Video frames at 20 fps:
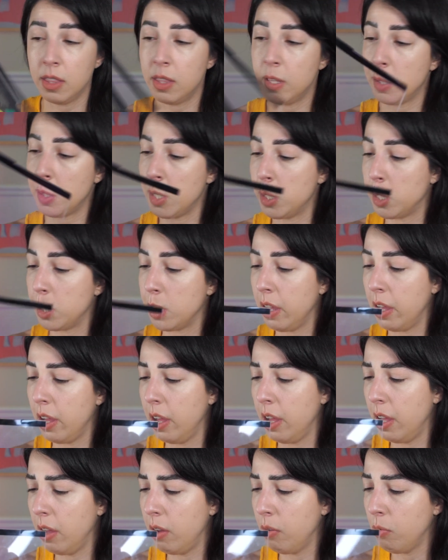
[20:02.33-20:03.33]
This is,
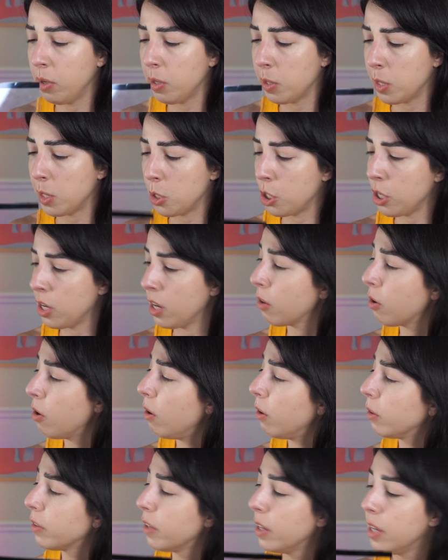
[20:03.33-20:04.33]
what is this shade
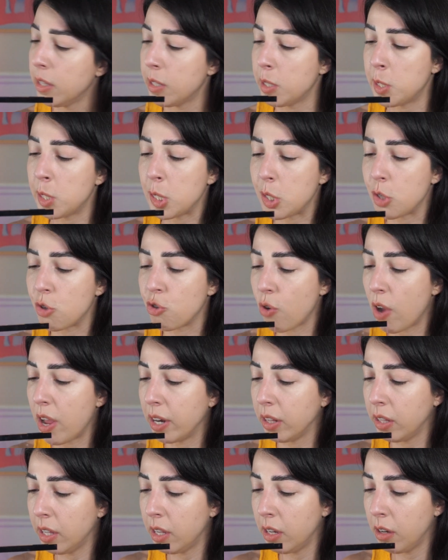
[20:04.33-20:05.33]
called? This is
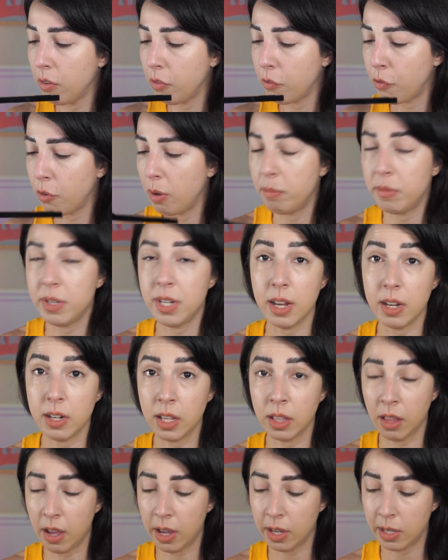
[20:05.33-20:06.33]
Adrenaline from
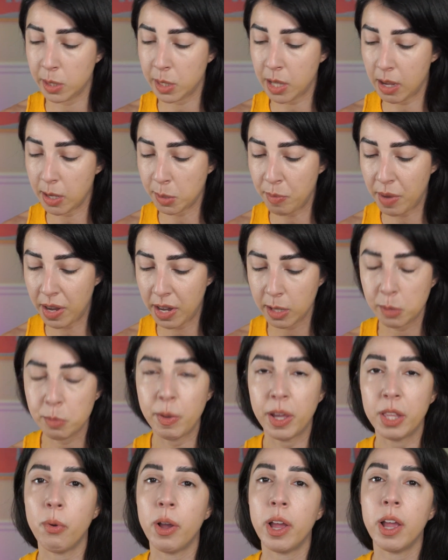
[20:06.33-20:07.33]
Dandelions Cosmetics.
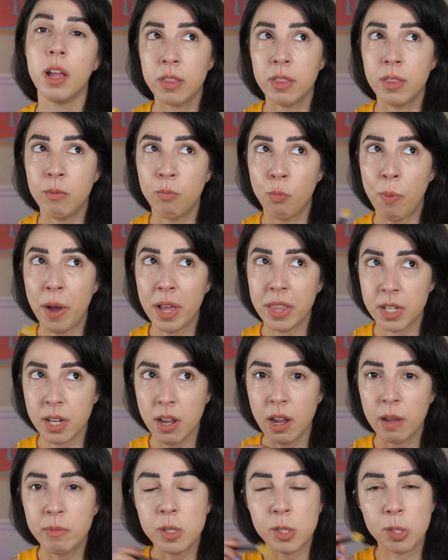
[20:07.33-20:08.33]
By the way, by the
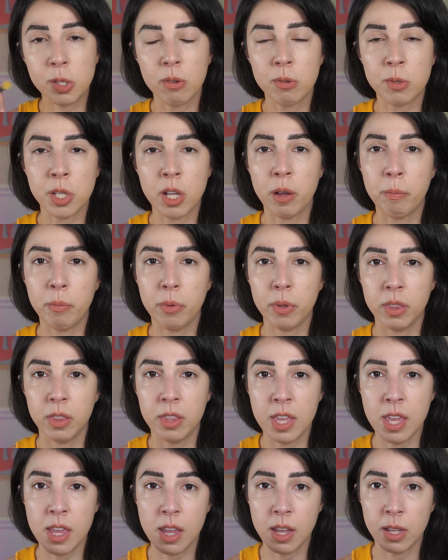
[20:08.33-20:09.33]
time this goes up,
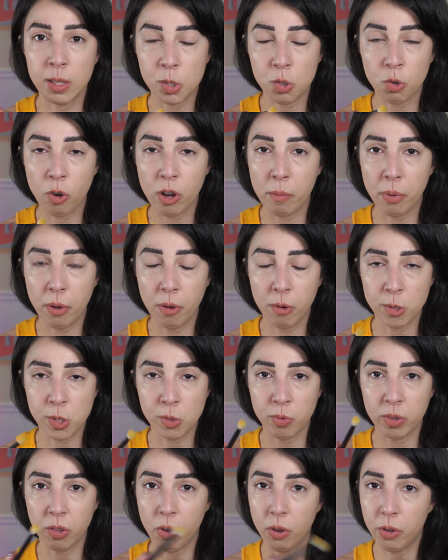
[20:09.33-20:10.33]
the Instagram post
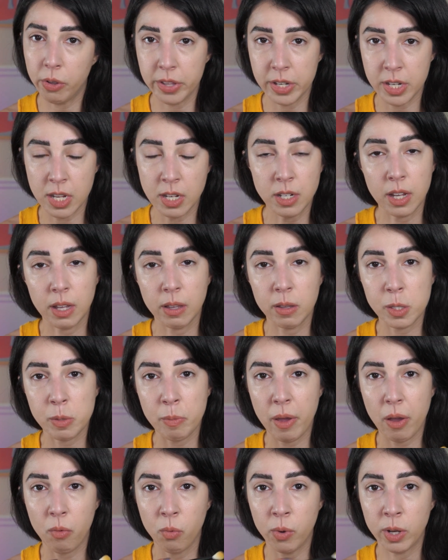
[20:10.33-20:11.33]
with all the details
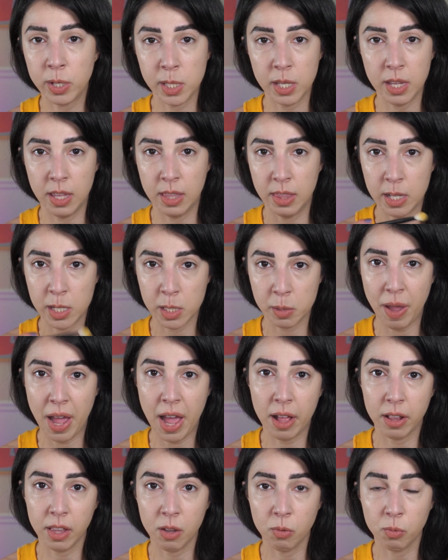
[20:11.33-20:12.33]
about what's in this
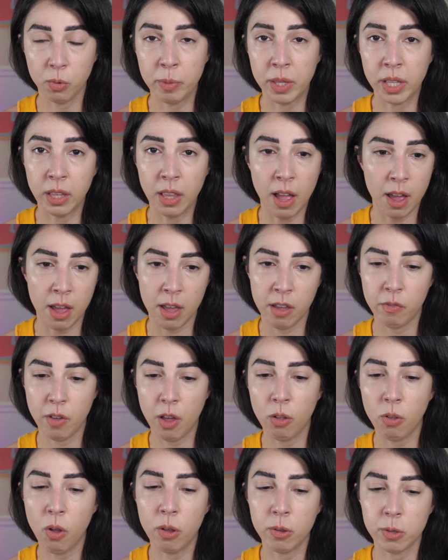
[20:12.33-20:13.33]
palette will be live.
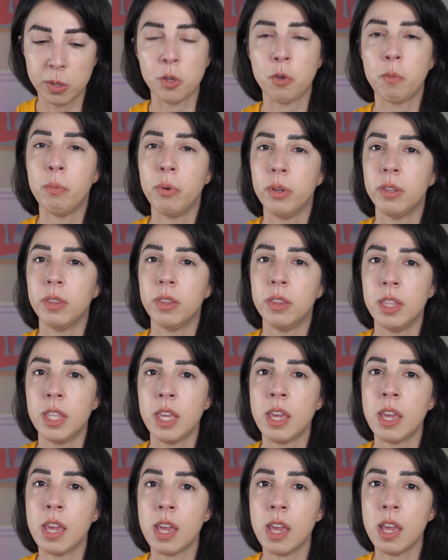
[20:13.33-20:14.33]
I'll also put
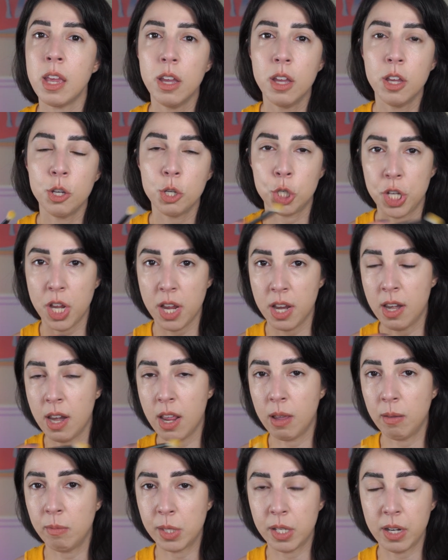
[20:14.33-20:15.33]
the shade
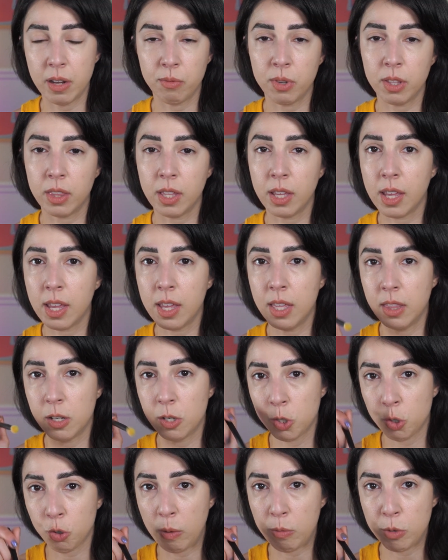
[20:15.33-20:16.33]
names and everything in the
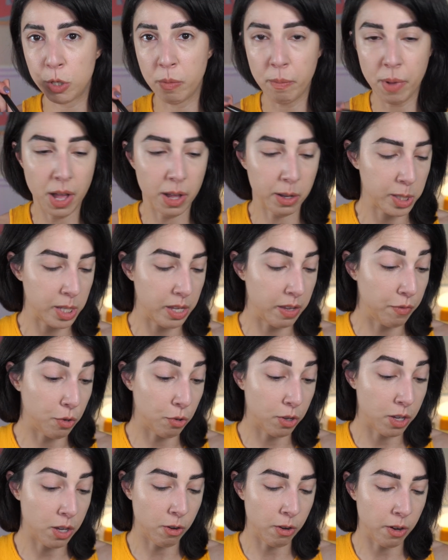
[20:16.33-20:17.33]
description box if you're
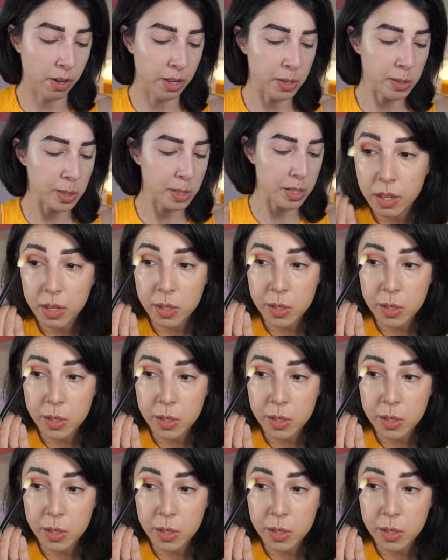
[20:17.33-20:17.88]
curious.